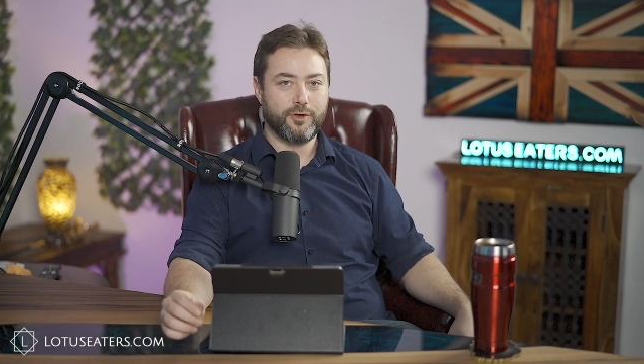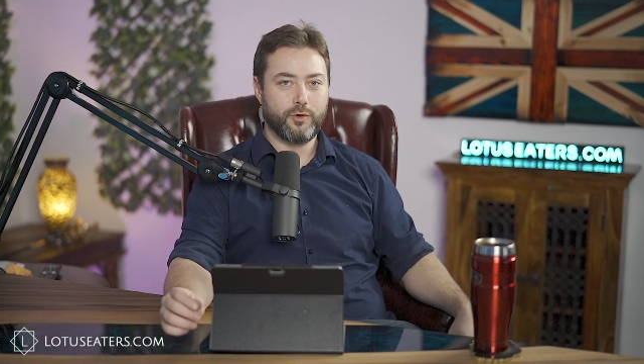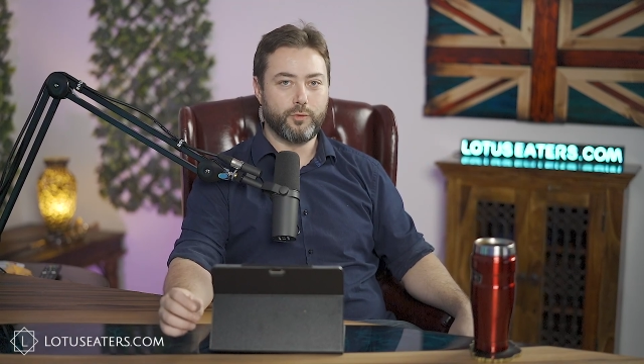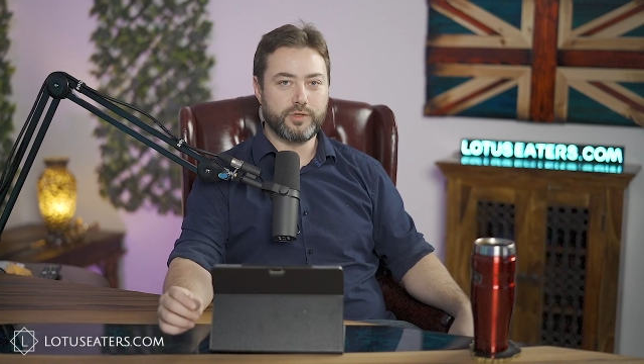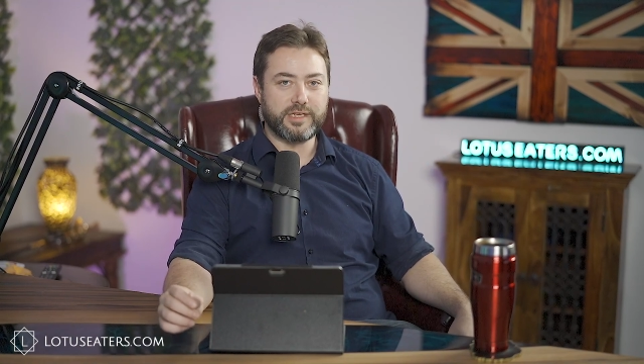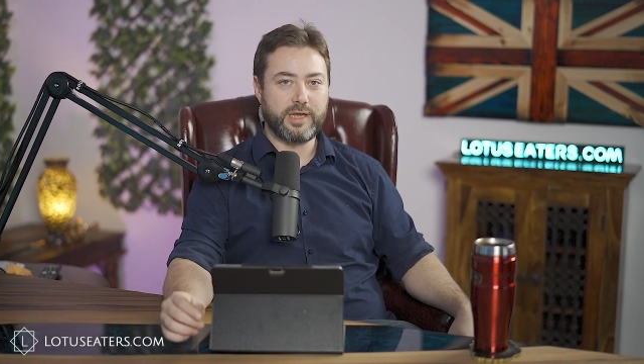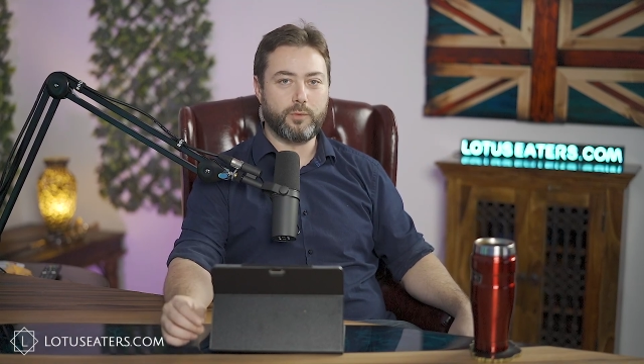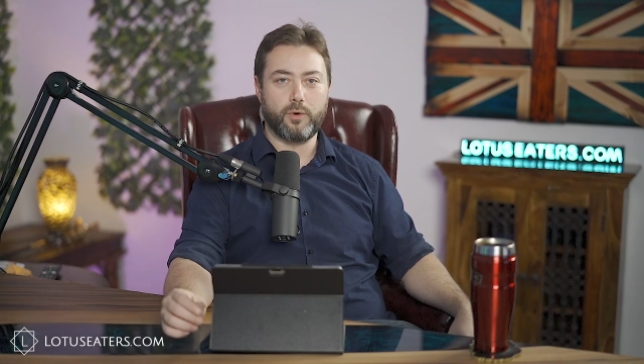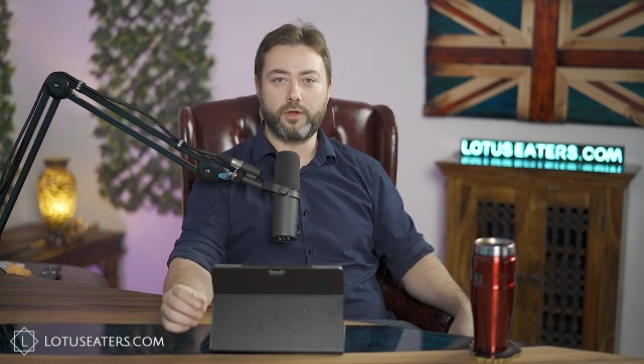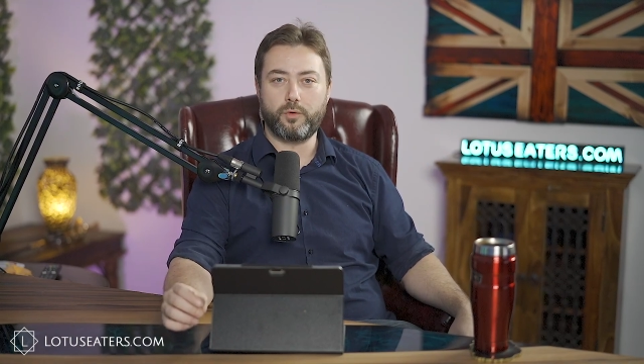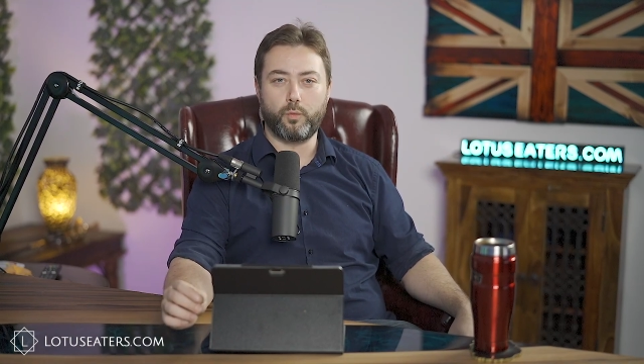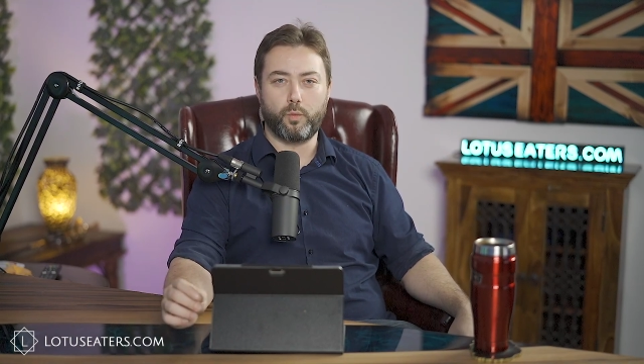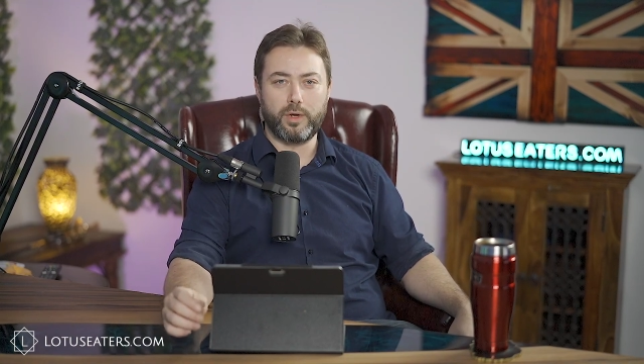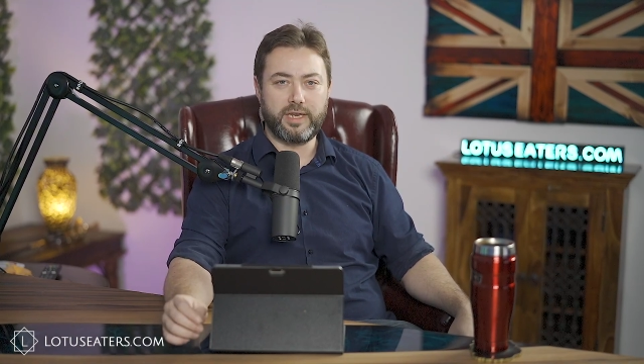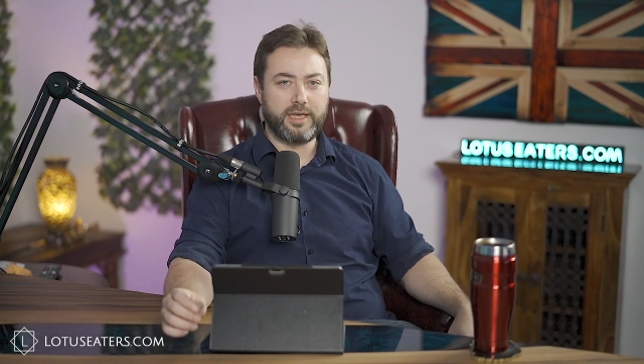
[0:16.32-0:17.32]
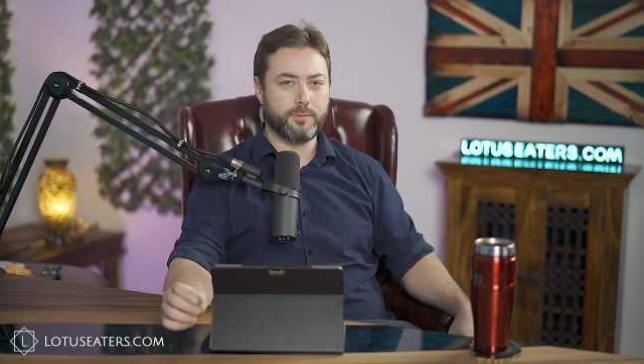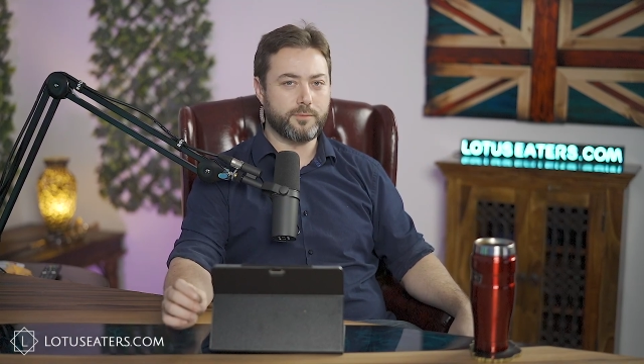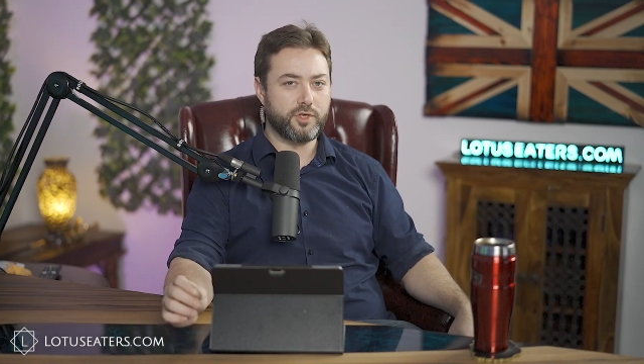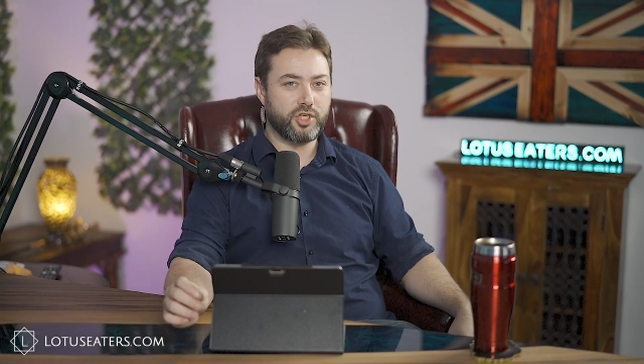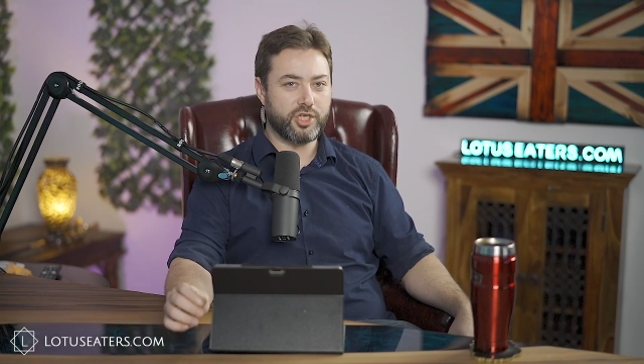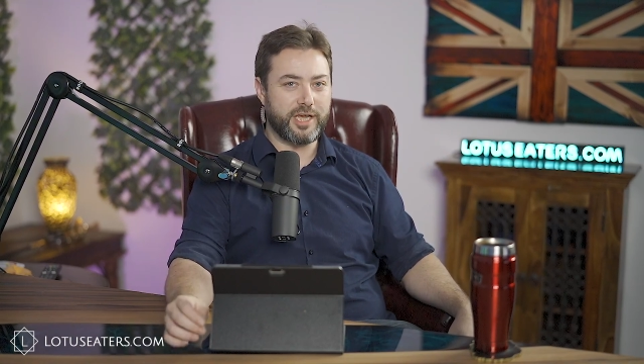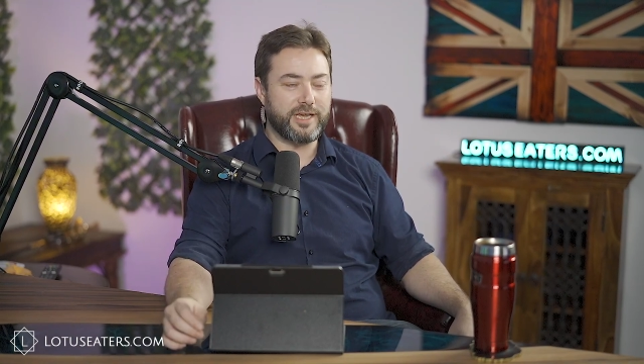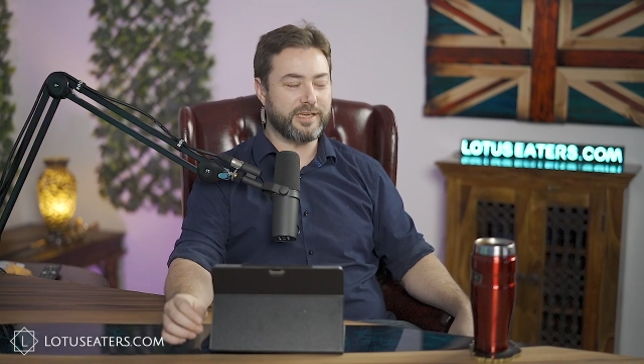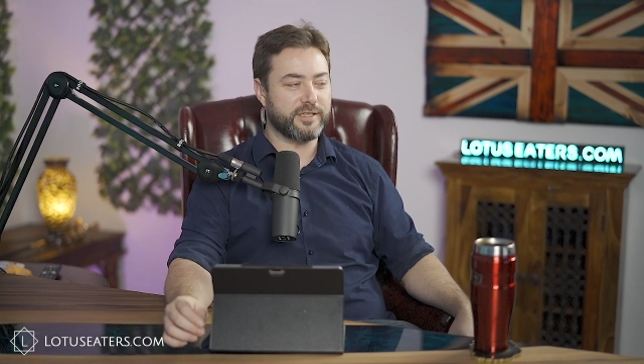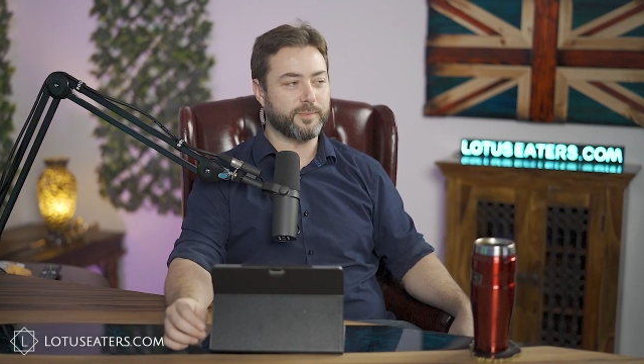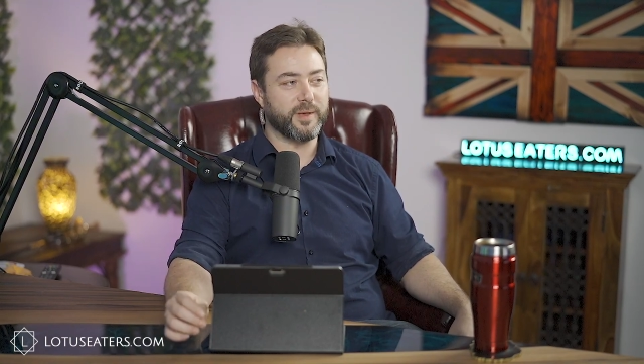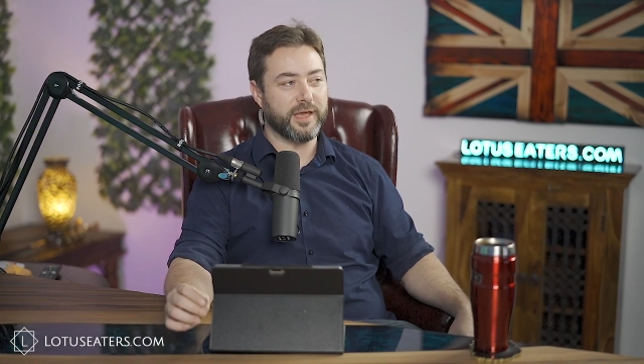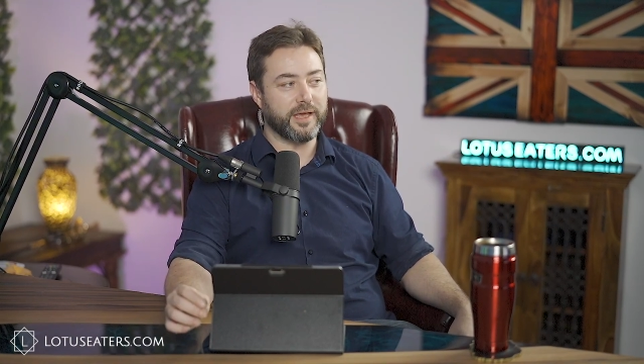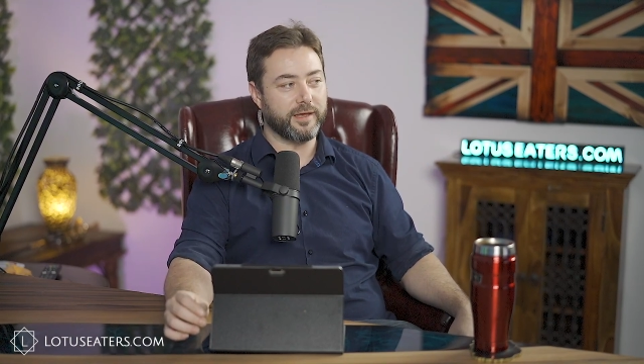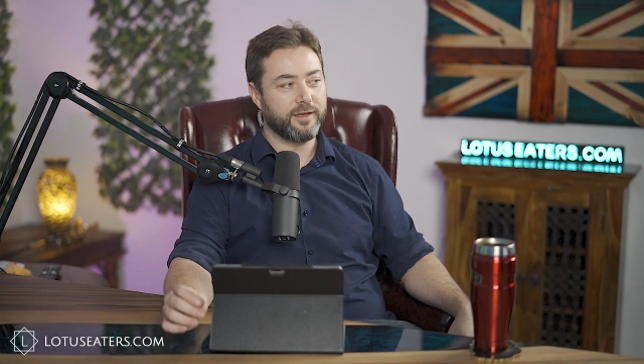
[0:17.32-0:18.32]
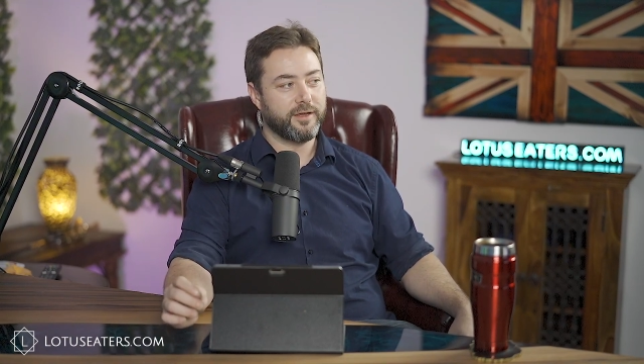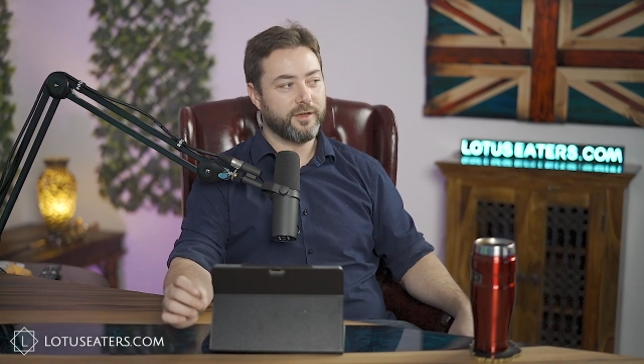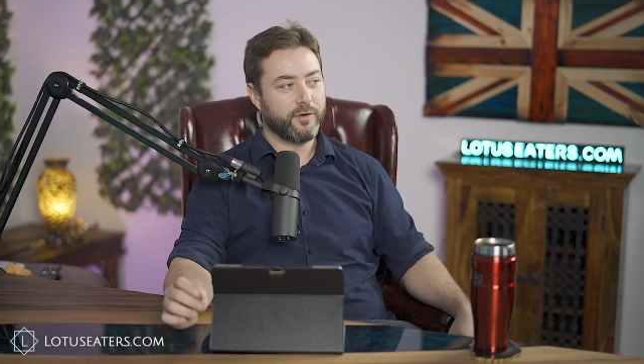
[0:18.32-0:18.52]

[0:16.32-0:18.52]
was one William Shakespeare,